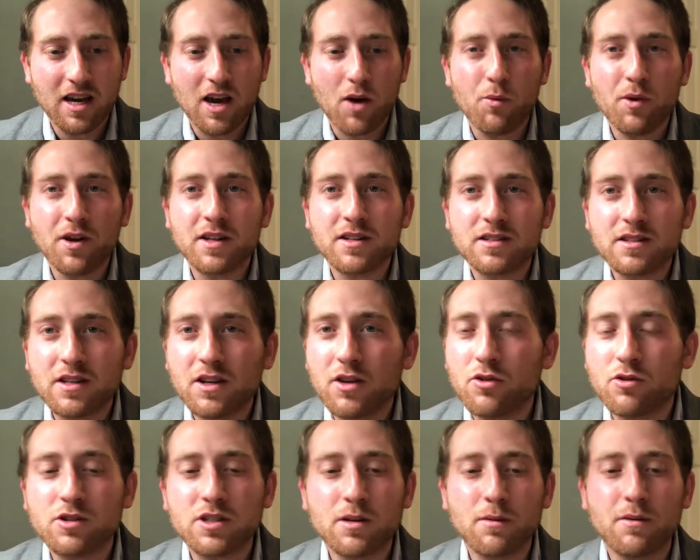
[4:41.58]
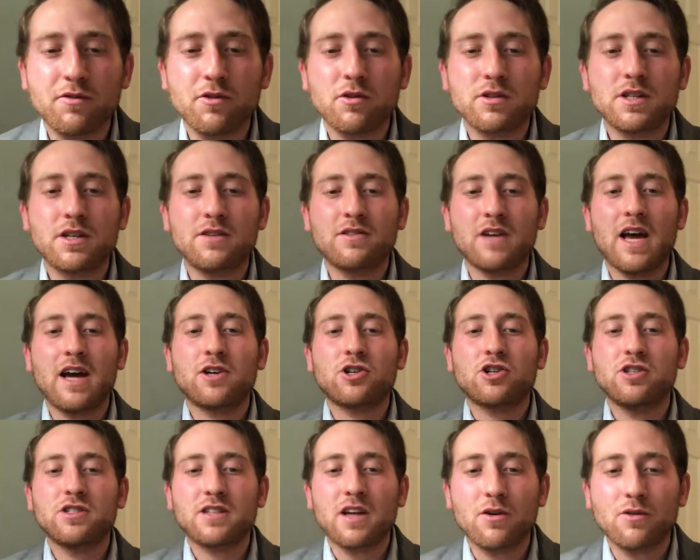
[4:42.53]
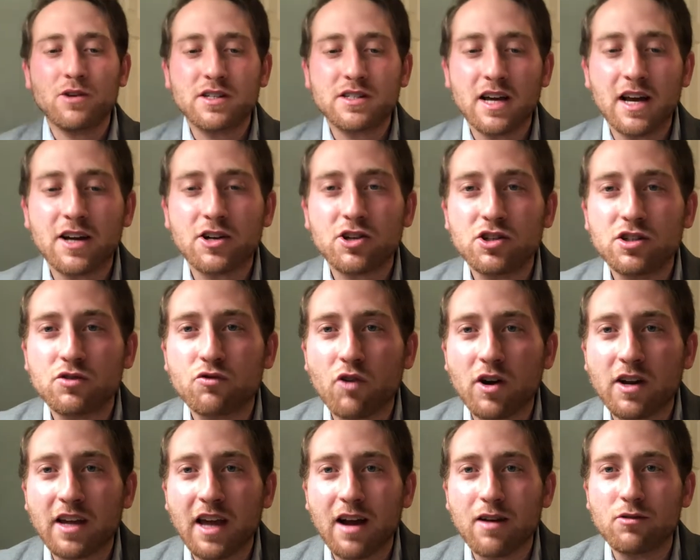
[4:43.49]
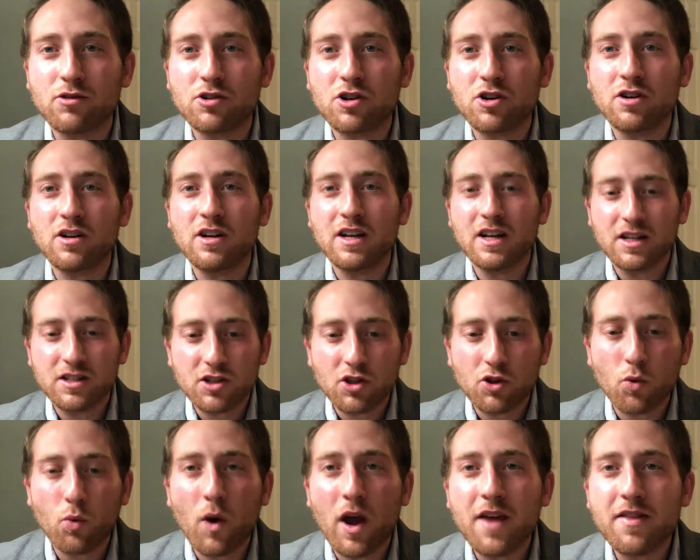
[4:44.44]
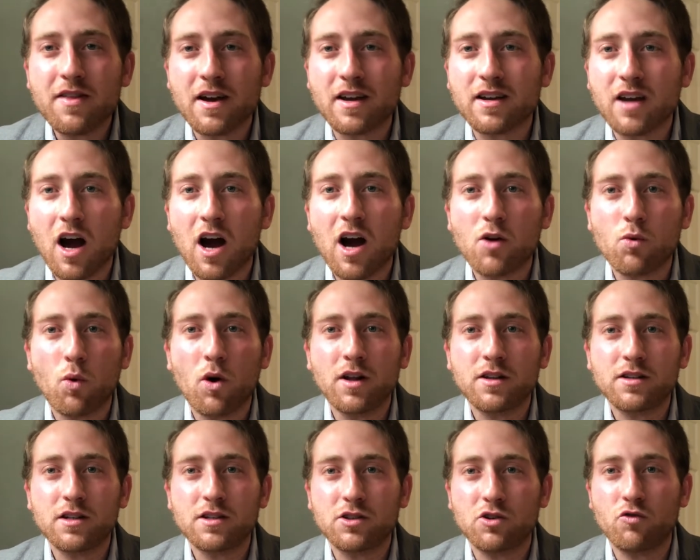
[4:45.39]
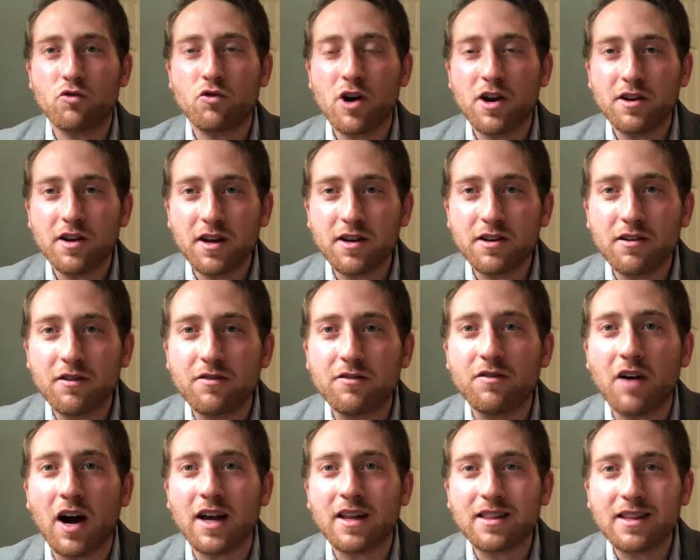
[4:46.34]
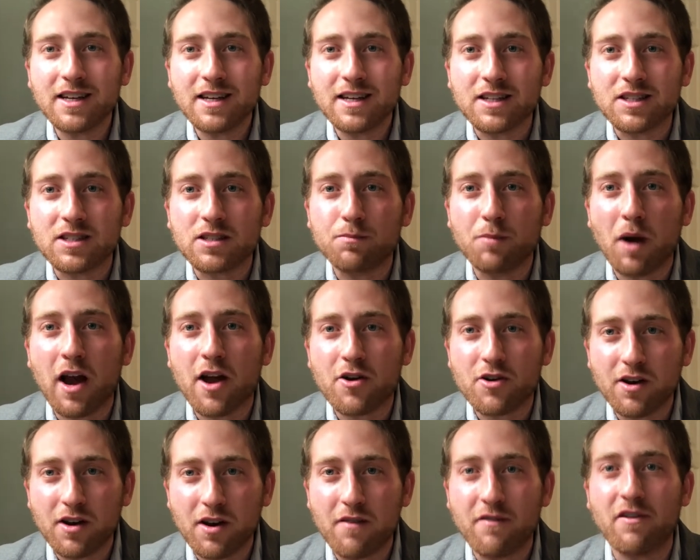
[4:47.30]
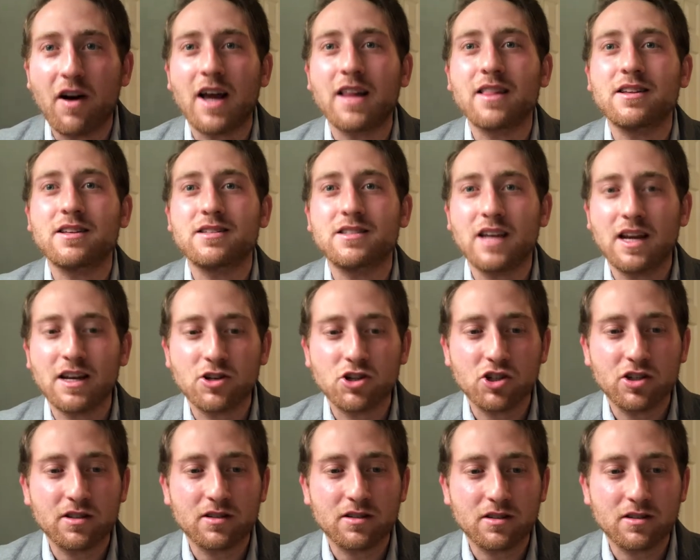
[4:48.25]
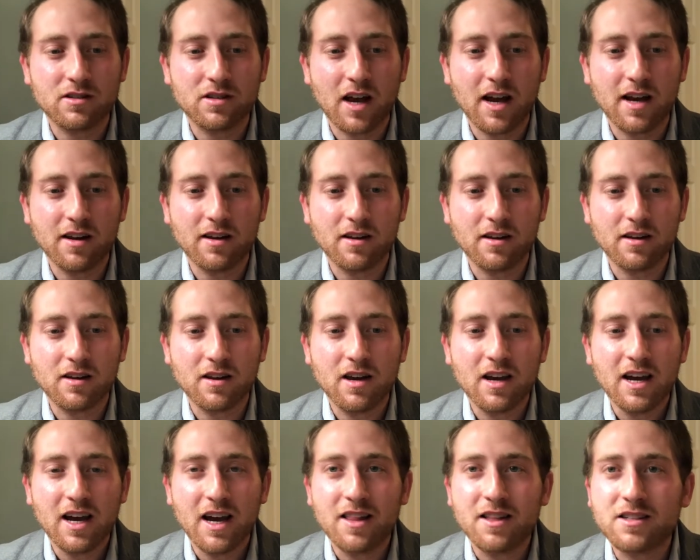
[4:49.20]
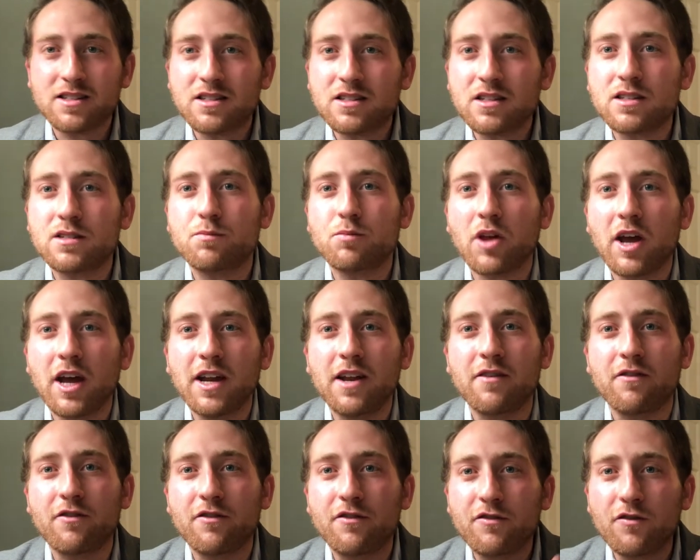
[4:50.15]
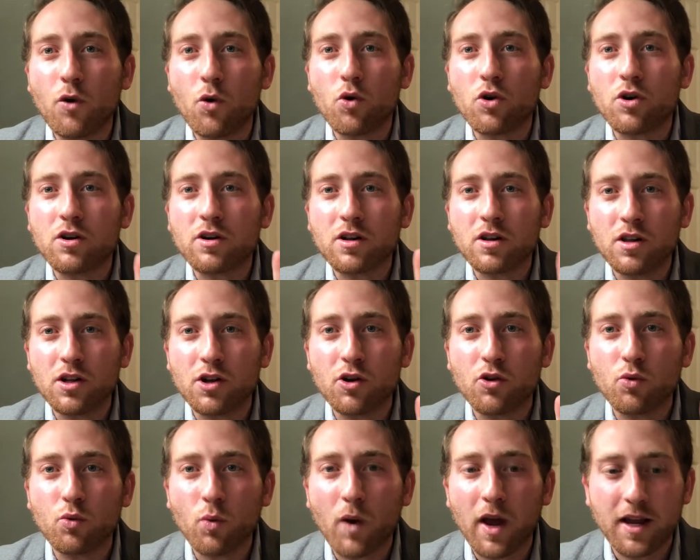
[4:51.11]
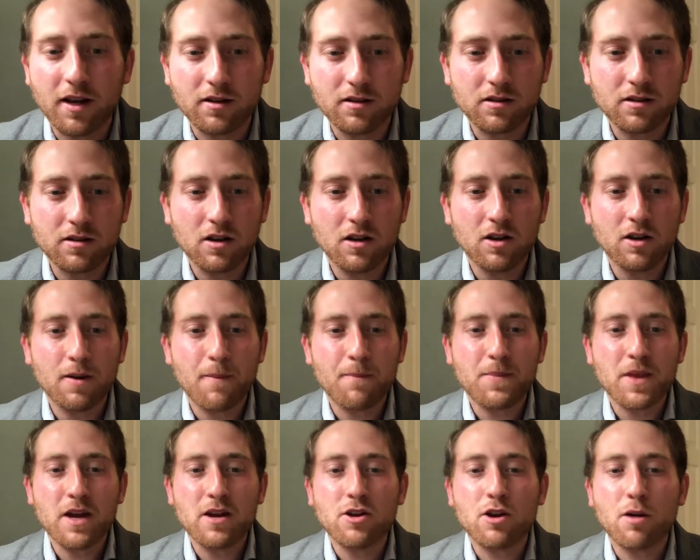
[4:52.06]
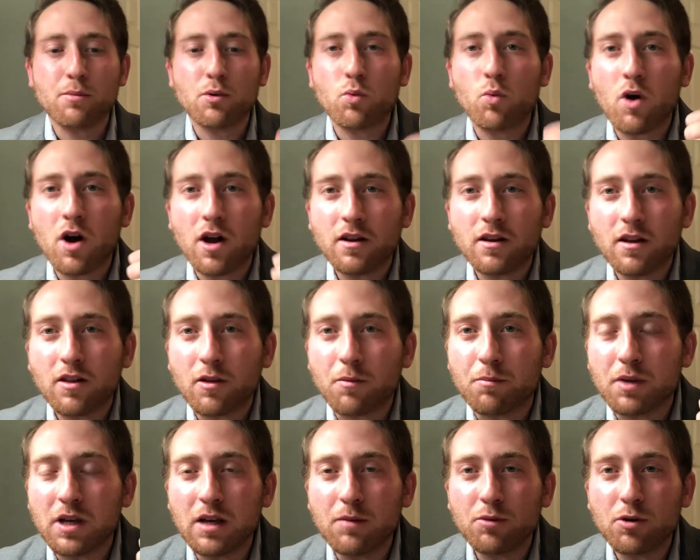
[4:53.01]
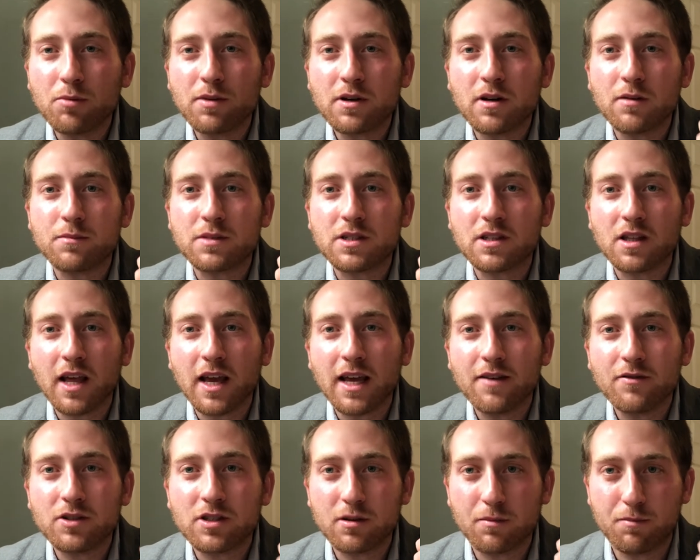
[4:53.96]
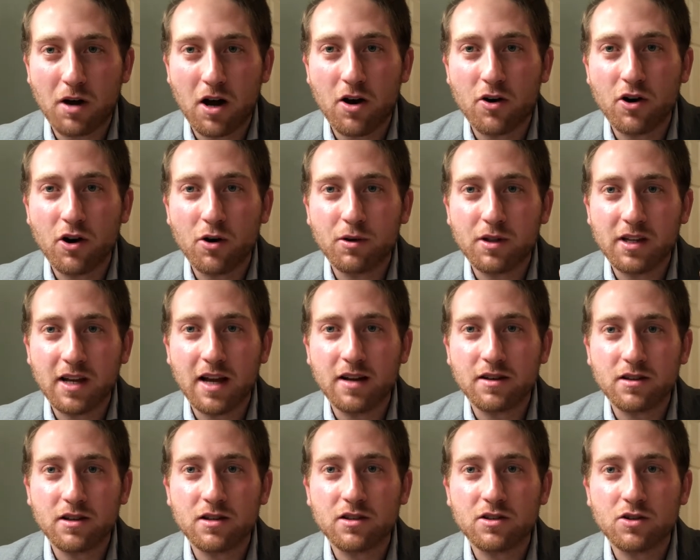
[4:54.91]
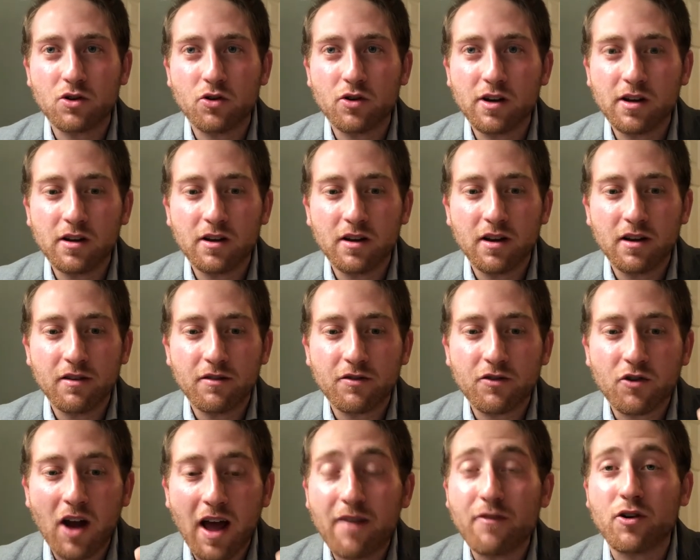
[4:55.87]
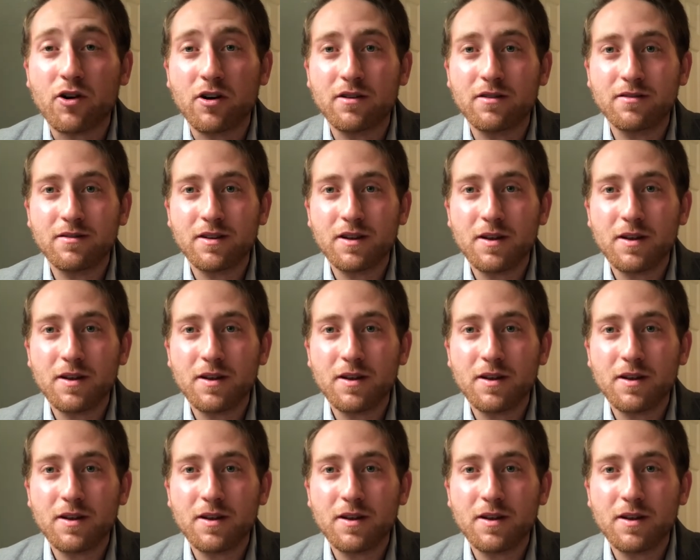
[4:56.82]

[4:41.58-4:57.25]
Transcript: And we can see through some of Yosef's actions how his actions run counter to the way that God wants us to run a divinely inspired, divinely sanctioned society. And this is displayed in four clear ways. Number one, the people become slaves to Paro at the end of the story forever.